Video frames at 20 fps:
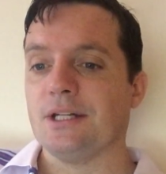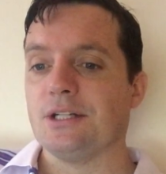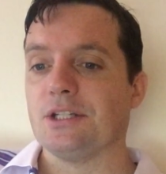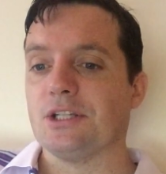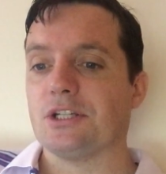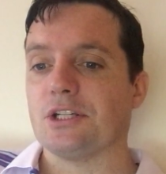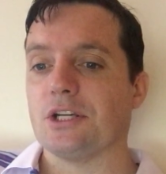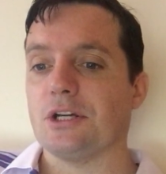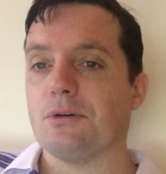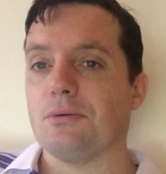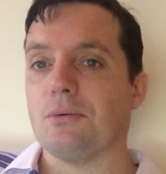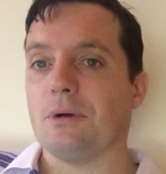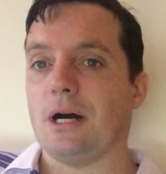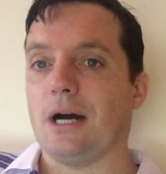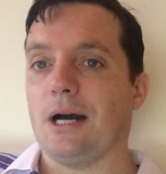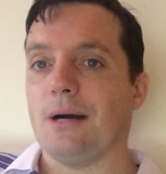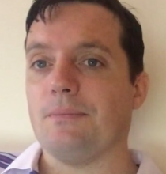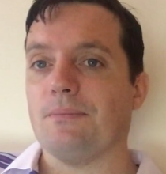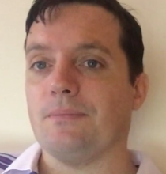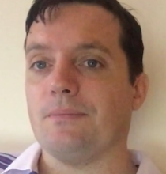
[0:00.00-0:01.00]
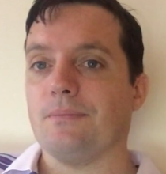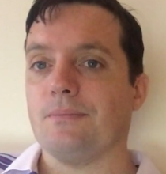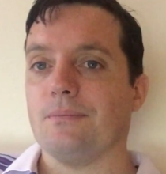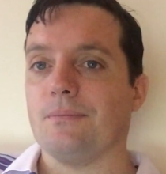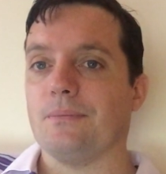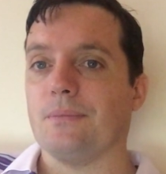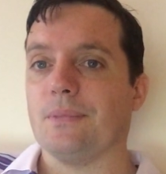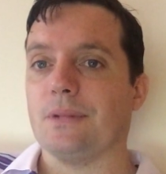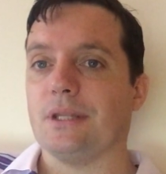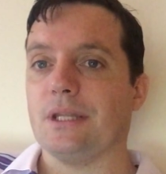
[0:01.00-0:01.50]
So um,
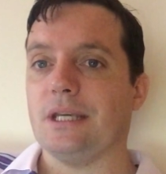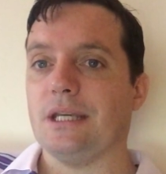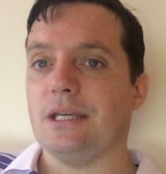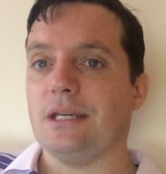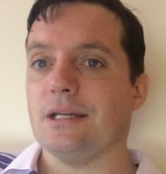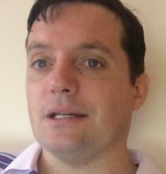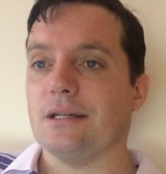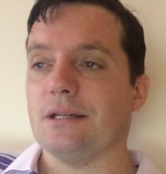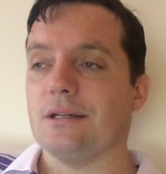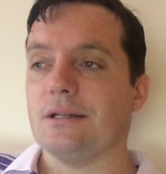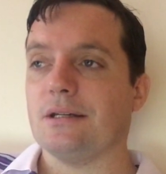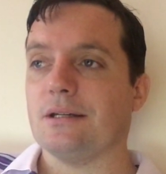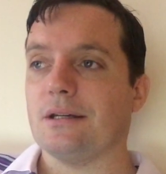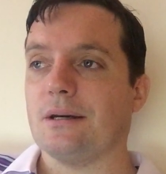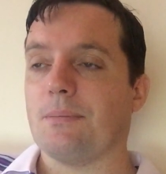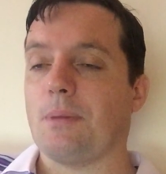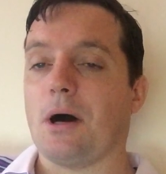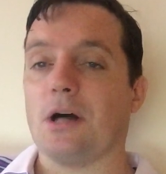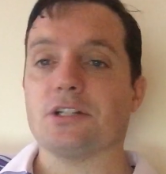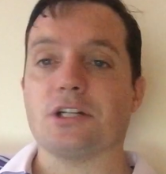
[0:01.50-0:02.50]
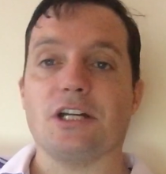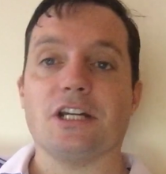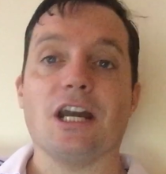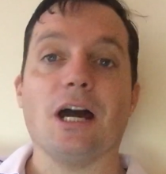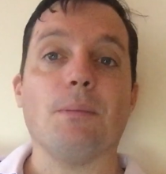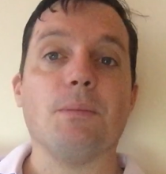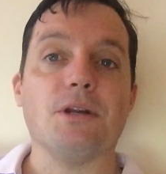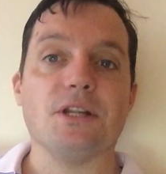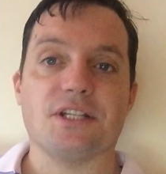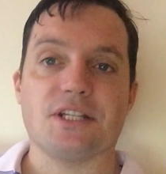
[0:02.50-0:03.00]
the apartheid
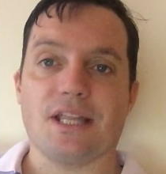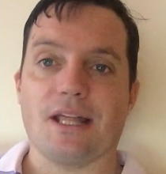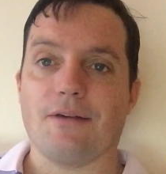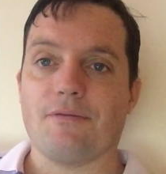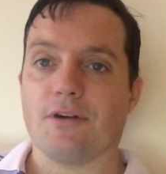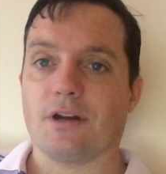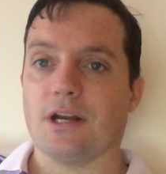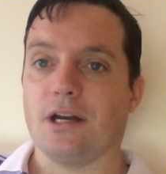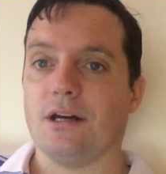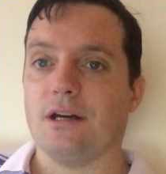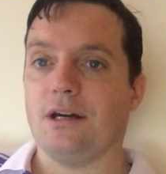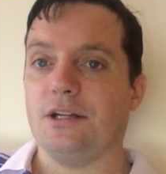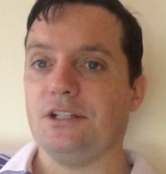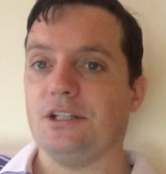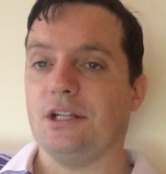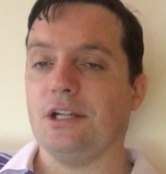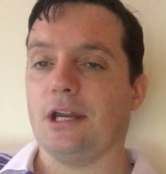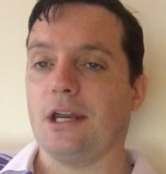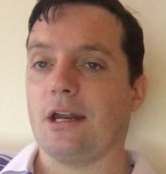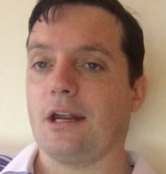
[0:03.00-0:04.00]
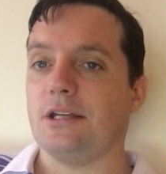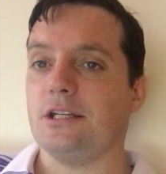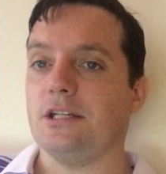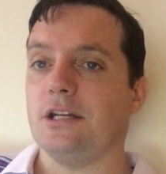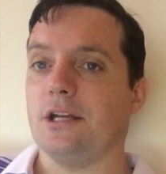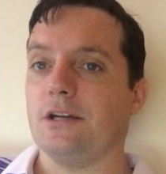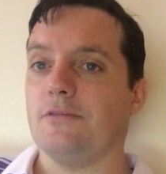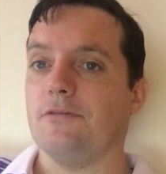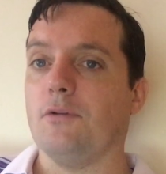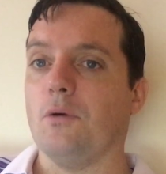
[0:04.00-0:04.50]
government in South Africa, until
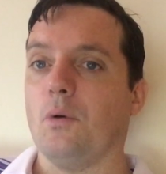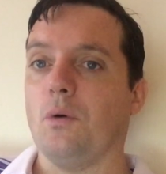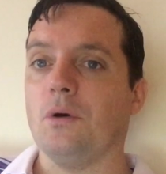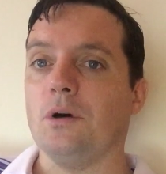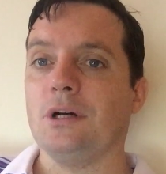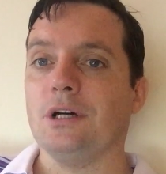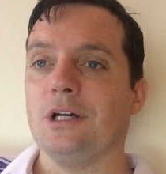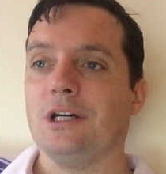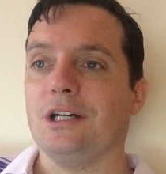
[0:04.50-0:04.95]
1994,